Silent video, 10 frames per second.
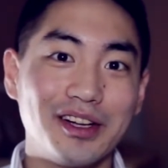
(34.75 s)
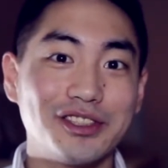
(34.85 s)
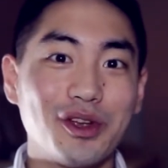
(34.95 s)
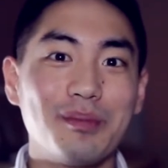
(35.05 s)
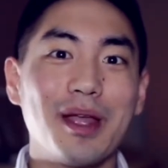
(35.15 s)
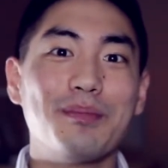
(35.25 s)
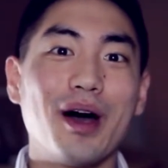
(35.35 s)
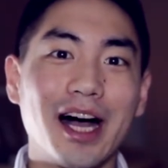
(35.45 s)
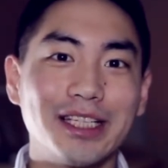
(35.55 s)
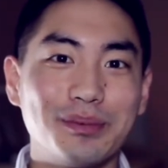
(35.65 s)
It's only made
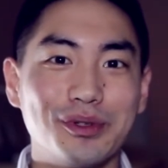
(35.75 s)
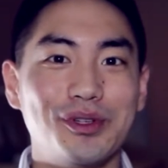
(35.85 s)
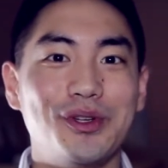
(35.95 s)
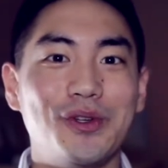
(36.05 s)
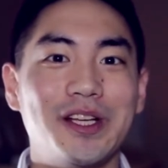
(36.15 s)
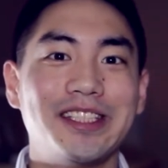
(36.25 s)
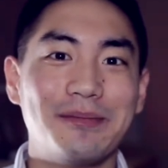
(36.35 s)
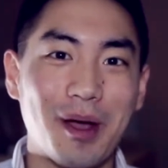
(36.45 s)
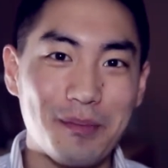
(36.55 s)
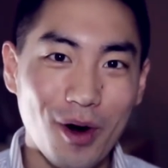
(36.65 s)
possible to do this
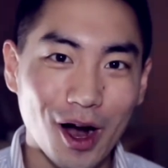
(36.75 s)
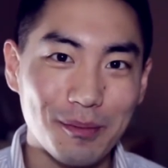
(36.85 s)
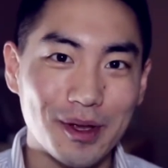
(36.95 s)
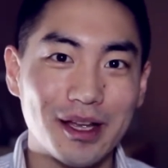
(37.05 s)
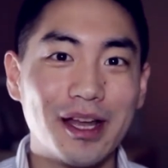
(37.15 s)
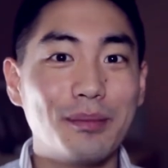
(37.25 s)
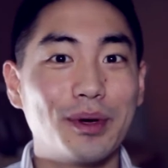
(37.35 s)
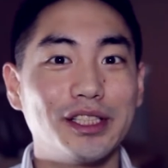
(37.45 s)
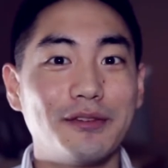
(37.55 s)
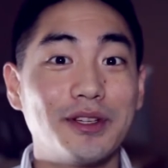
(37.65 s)
in my apartment
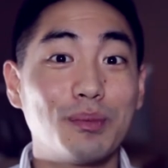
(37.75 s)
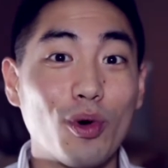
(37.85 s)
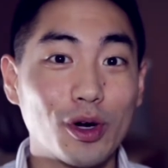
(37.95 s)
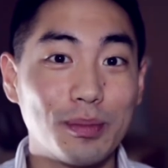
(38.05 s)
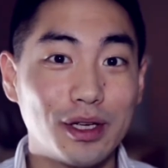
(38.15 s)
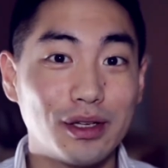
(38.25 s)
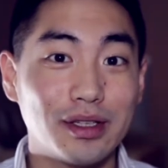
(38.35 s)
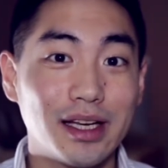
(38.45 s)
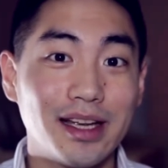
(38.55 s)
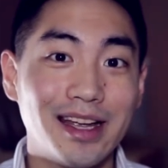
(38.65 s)
because of its
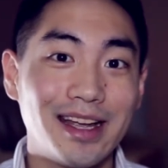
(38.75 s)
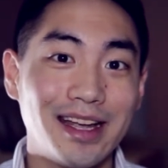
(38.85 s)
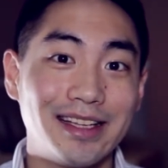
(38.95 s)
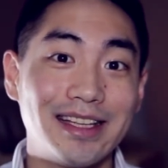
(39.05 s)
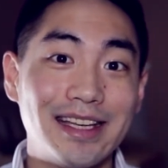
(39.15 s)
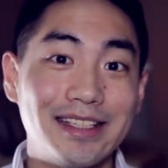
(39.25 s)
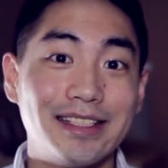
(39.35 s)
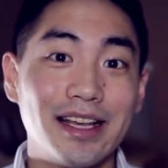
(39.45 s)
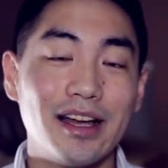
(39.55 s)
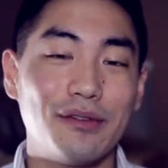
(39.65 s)
portability and
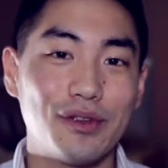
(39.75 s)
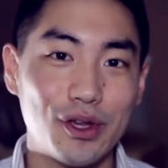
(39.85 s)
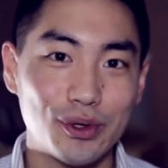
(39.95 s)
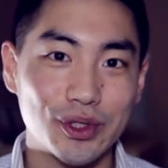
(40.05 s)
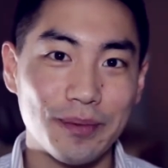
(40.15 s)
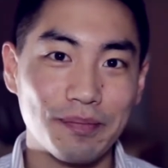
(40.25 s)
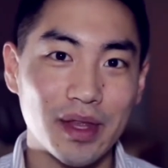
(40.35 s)
ease of use.